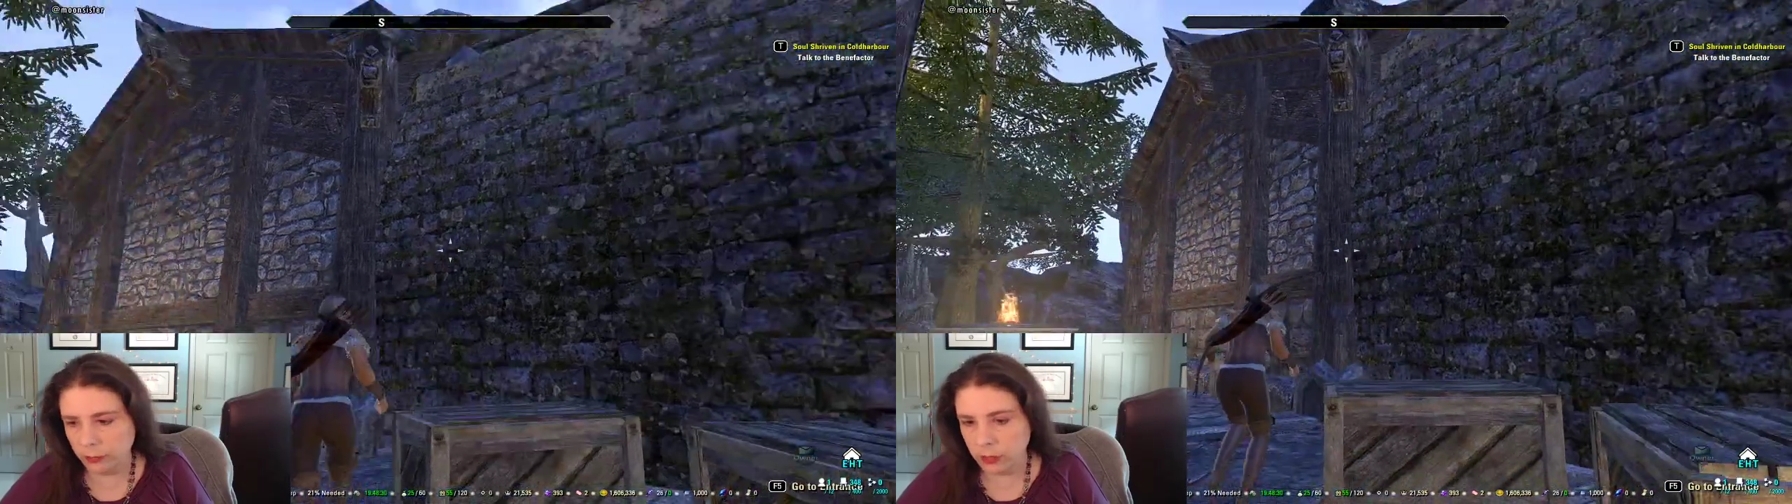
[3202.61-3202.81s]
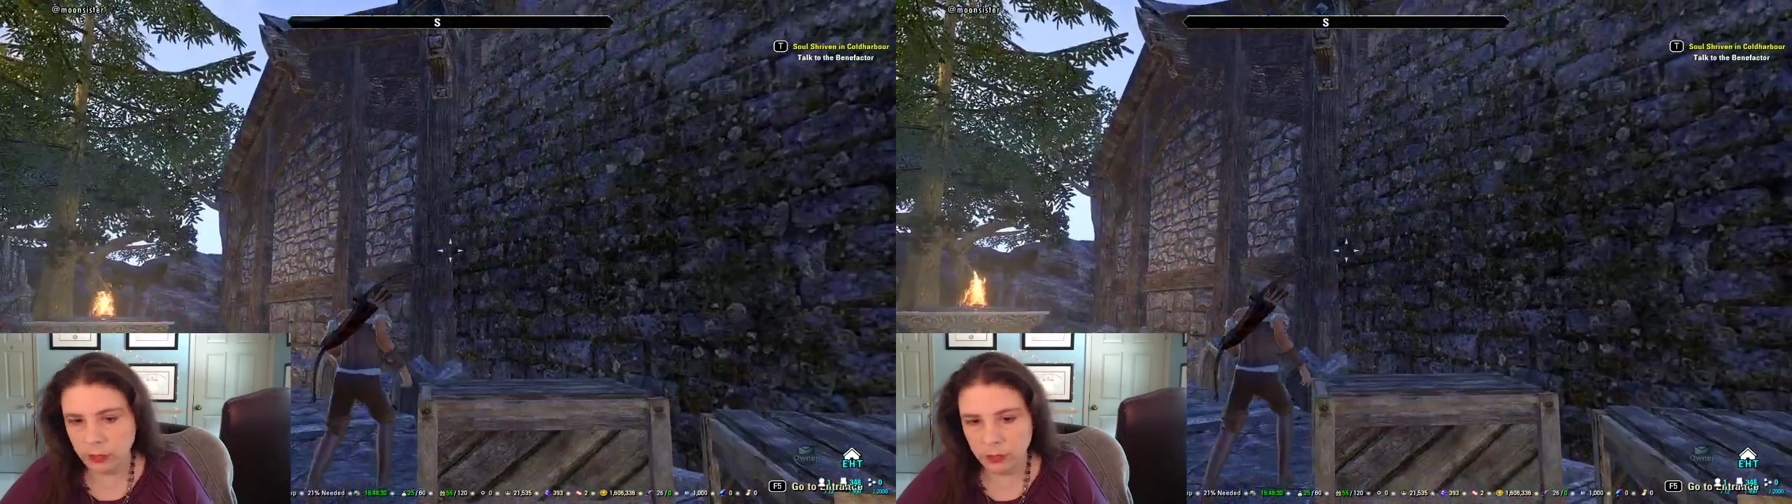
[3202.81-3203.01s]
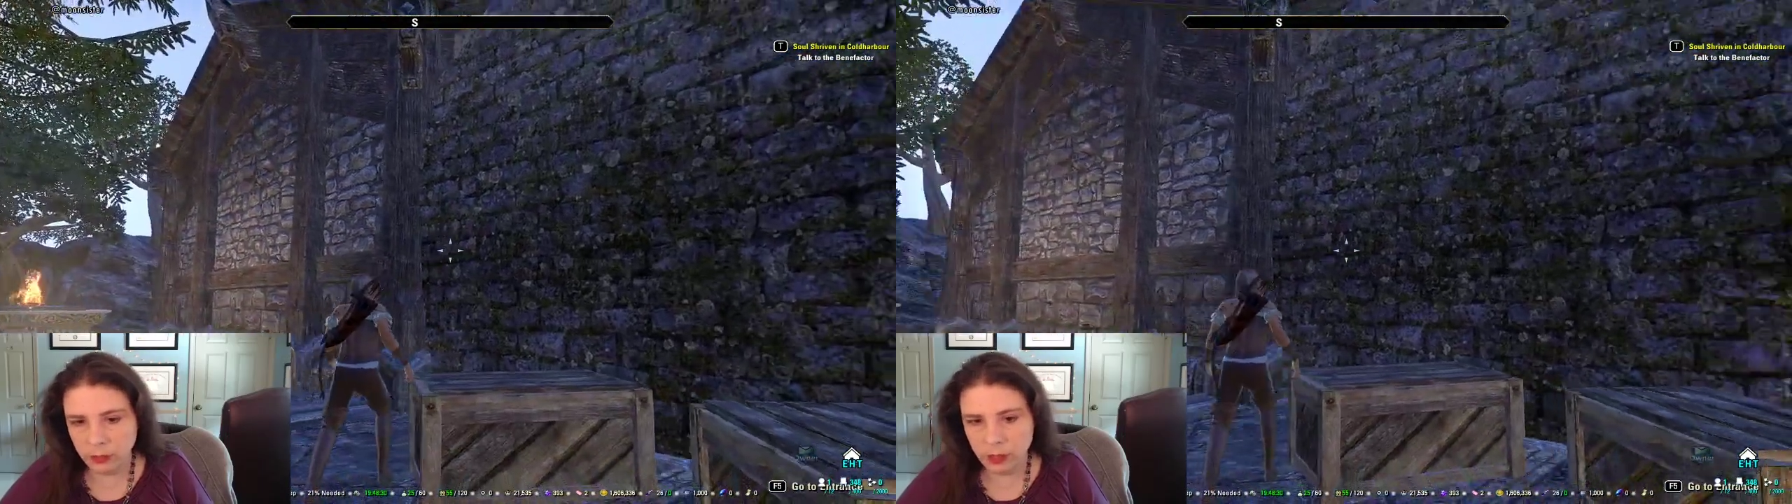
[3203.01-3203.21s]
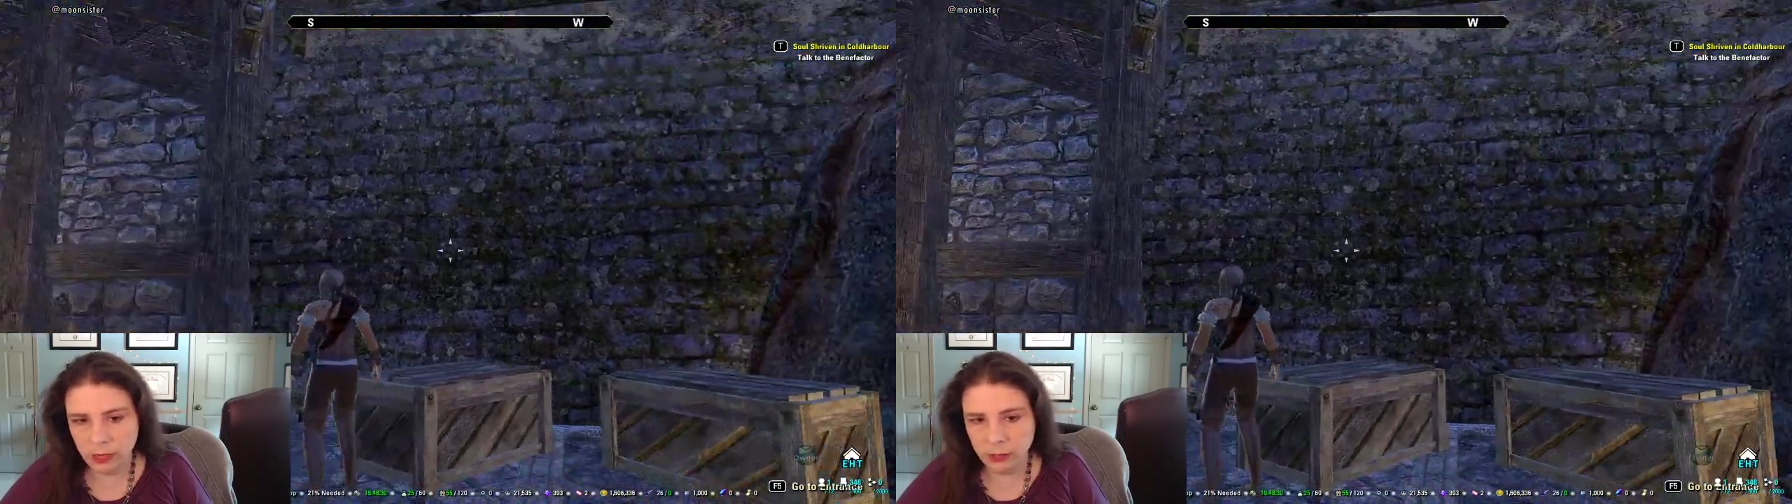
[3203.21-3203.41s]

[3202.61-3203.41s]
This is not